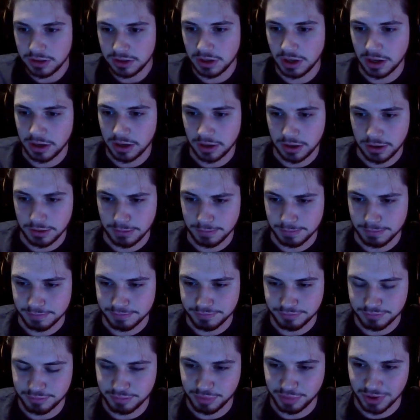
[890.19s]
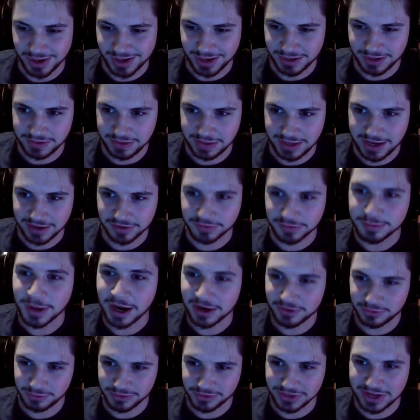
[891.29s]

But the Xbox will